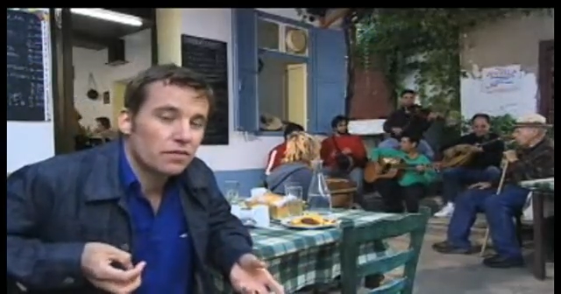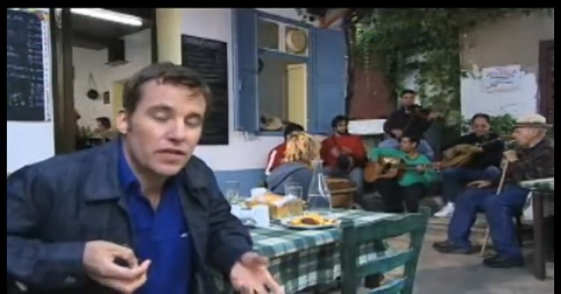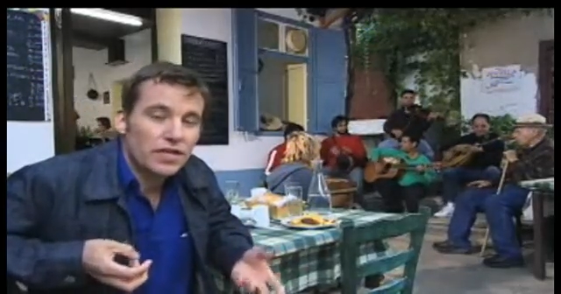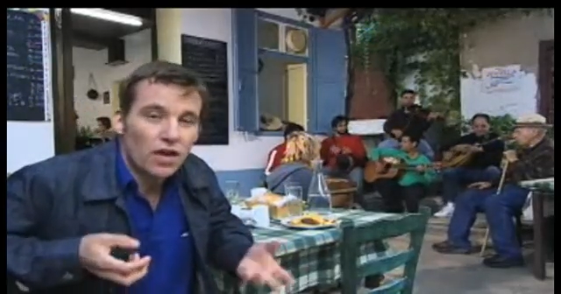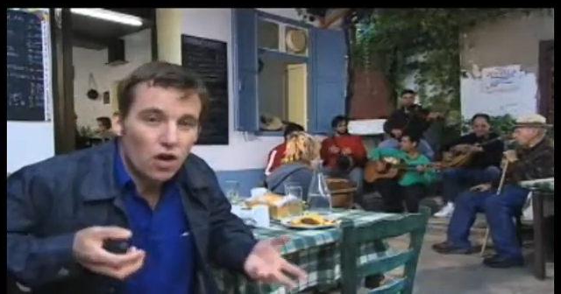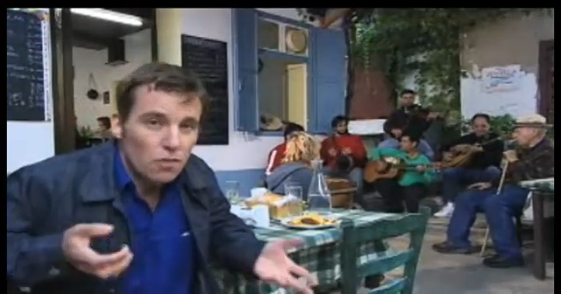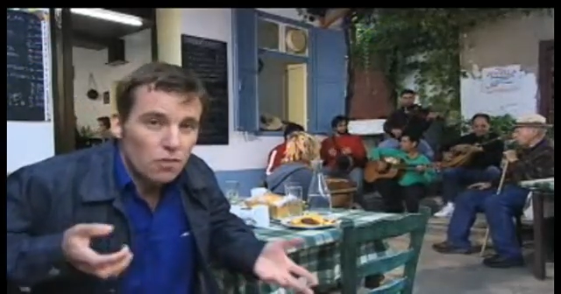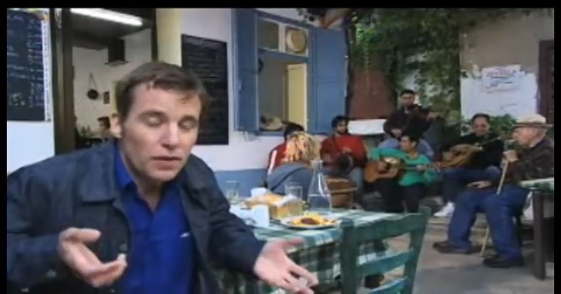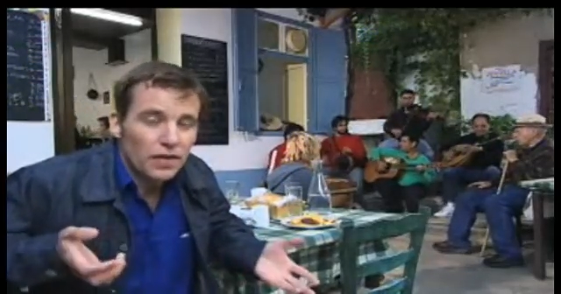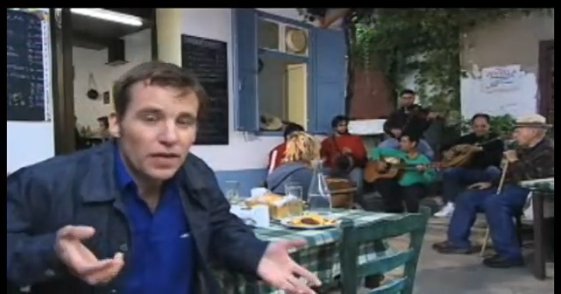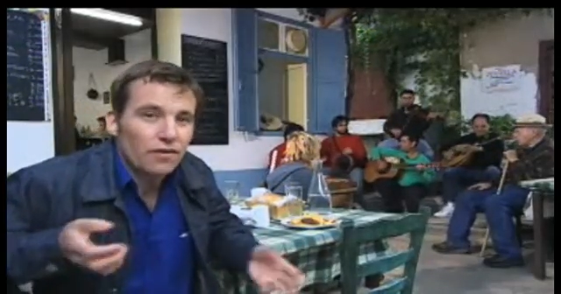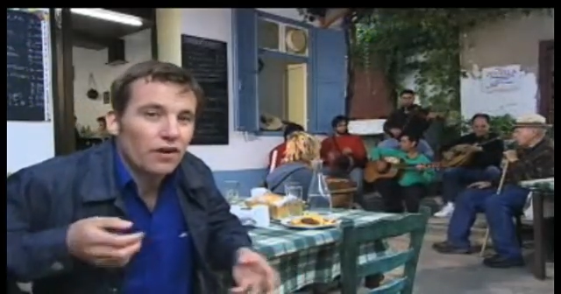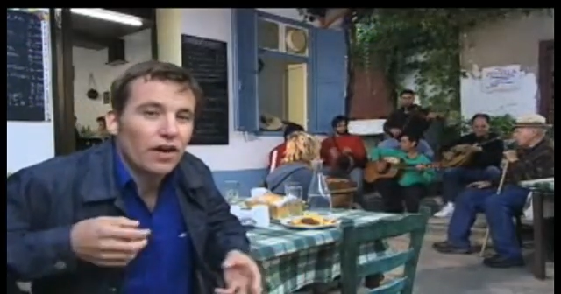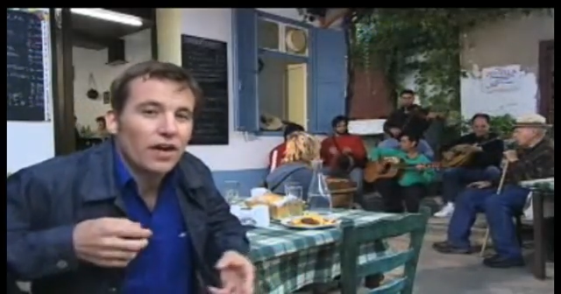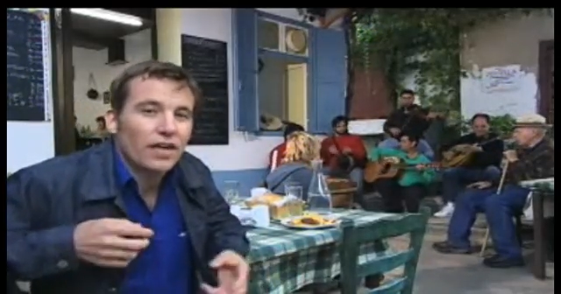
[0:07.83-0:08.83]
when he opened
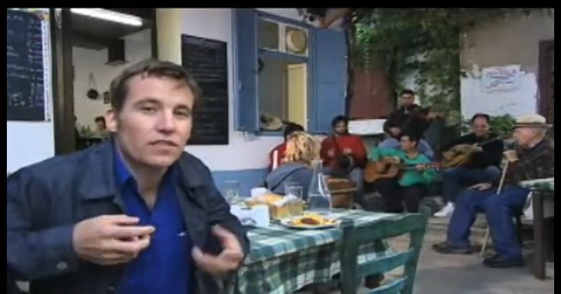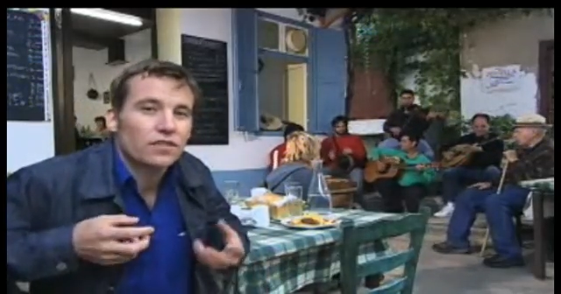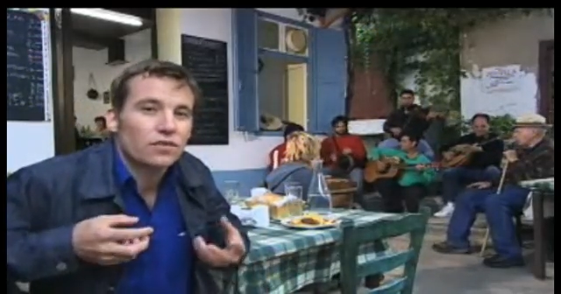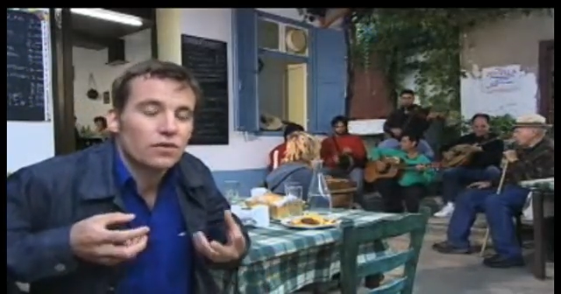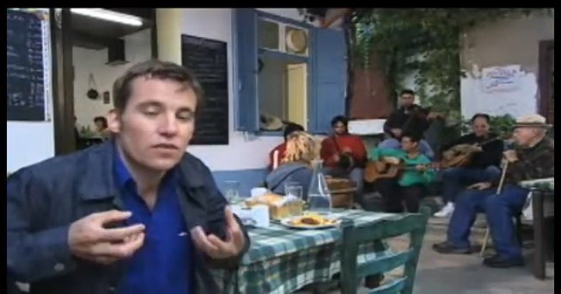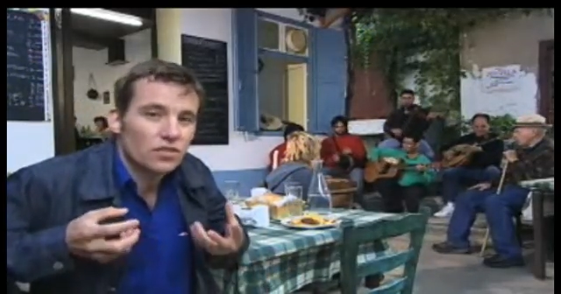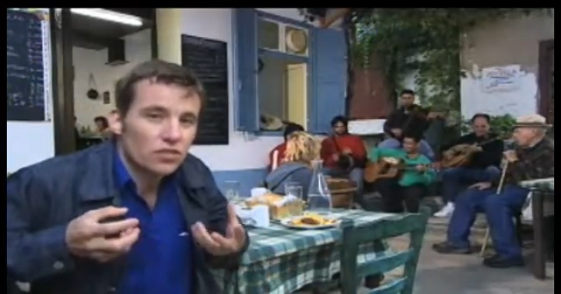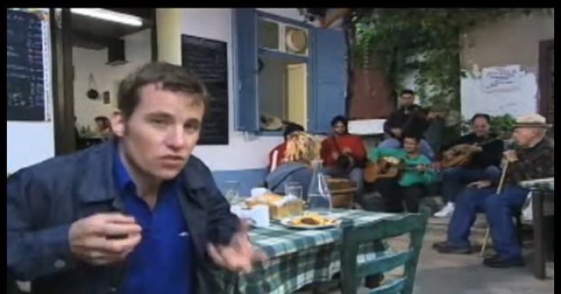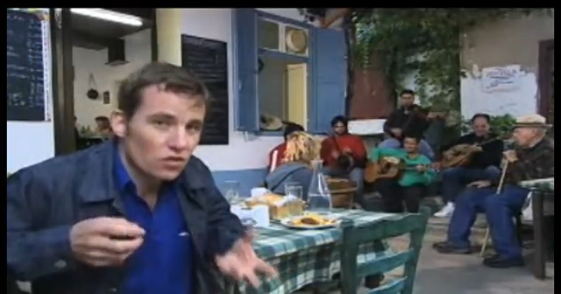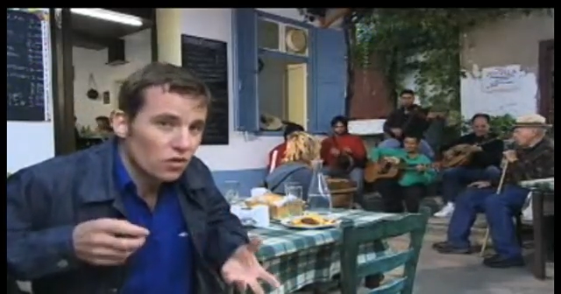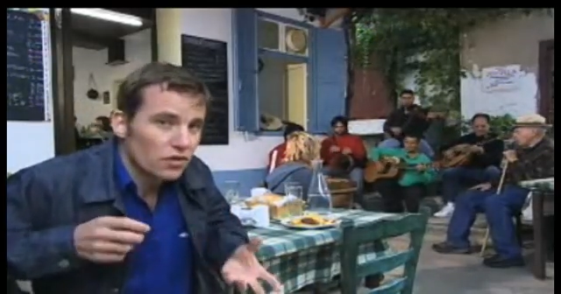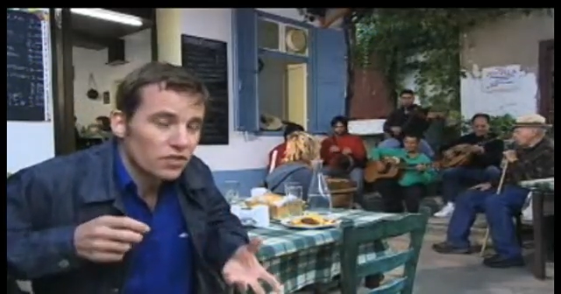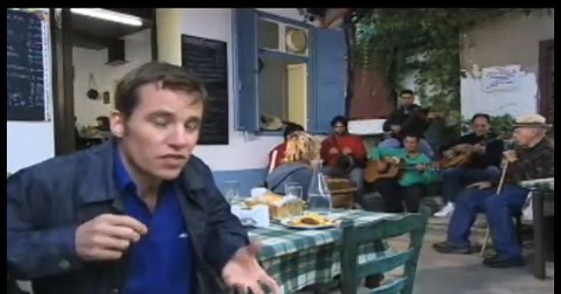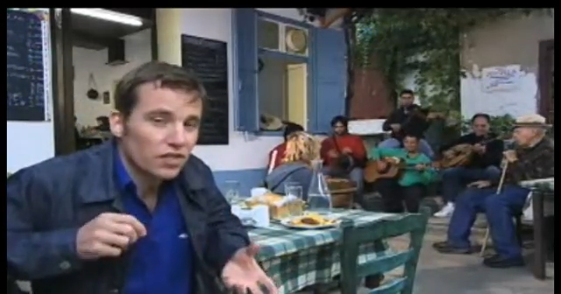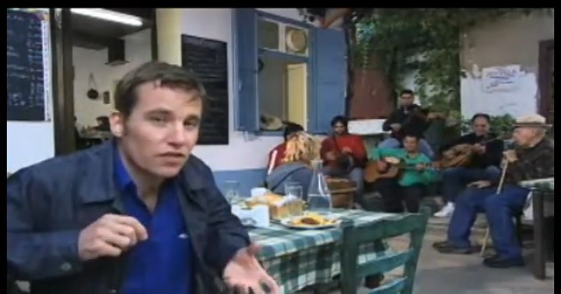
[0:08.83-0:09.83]
our eyes to an
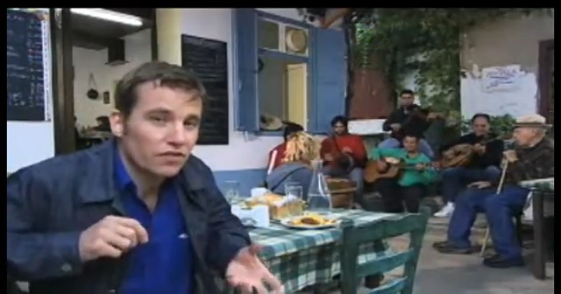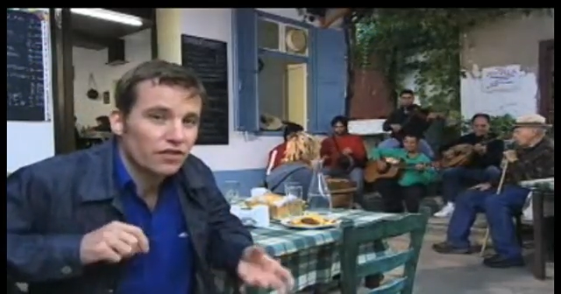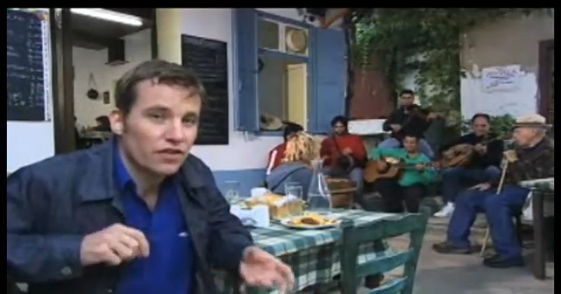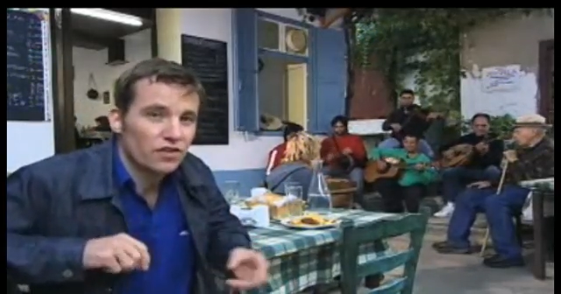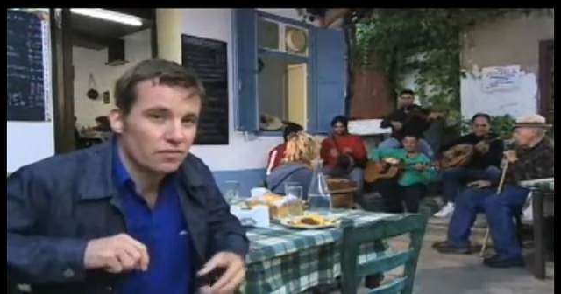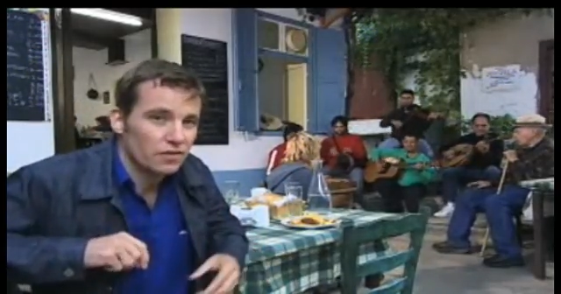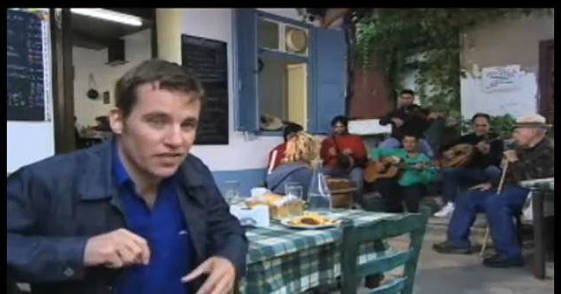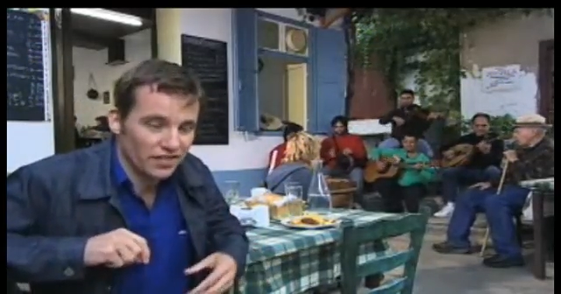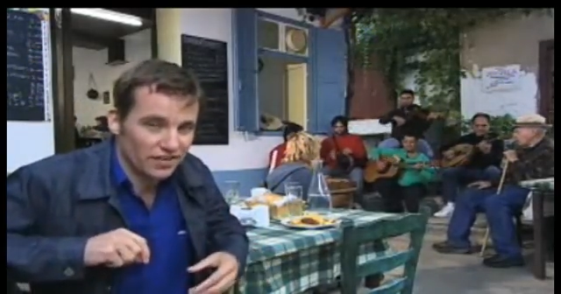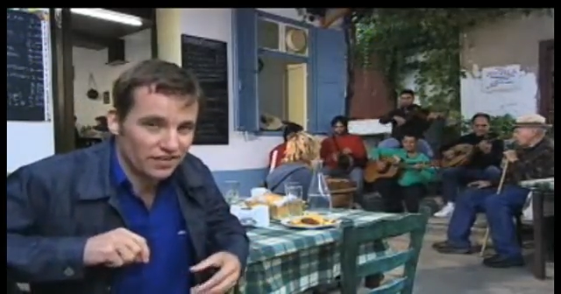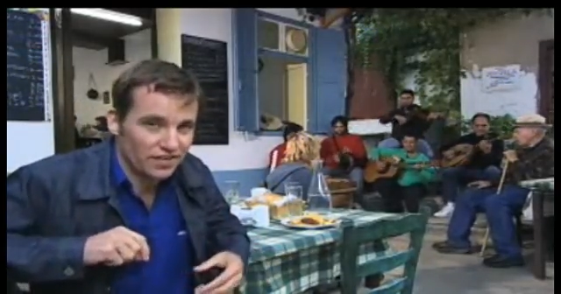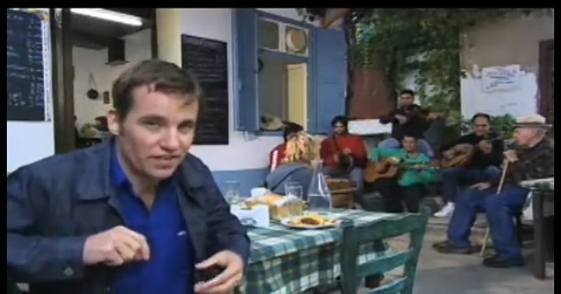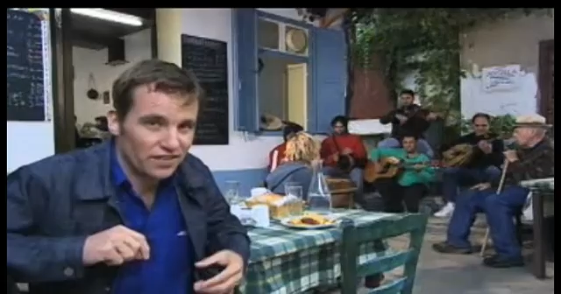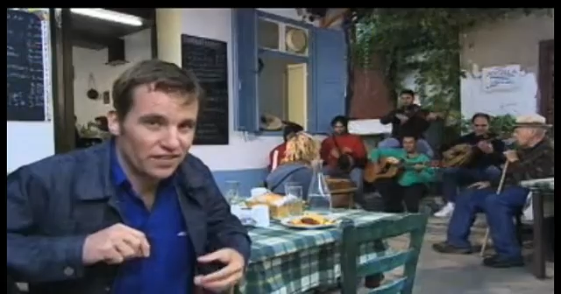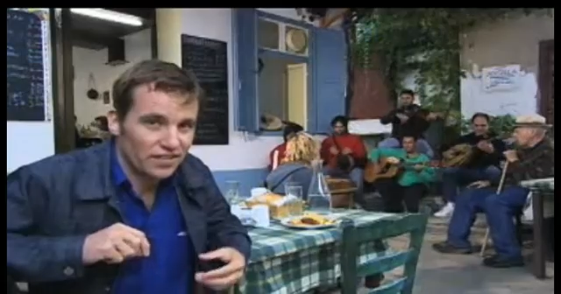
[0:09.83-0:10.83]
astonishing
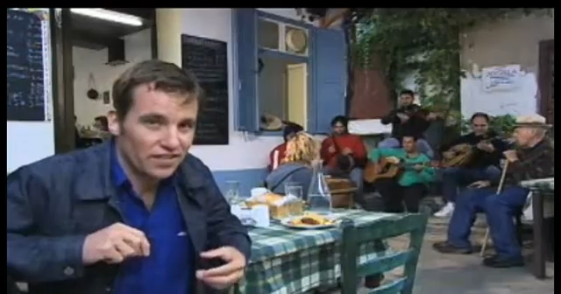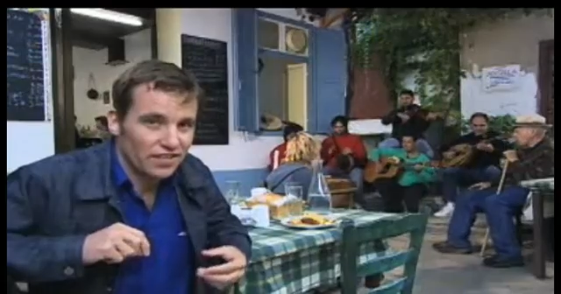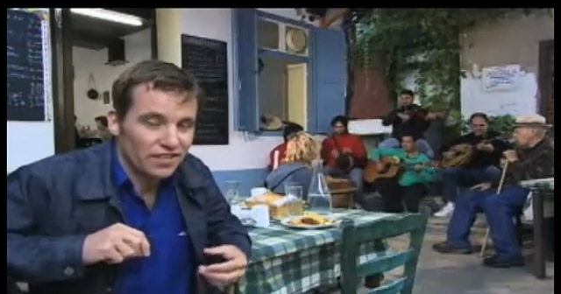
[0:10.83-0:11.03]
phenomenon.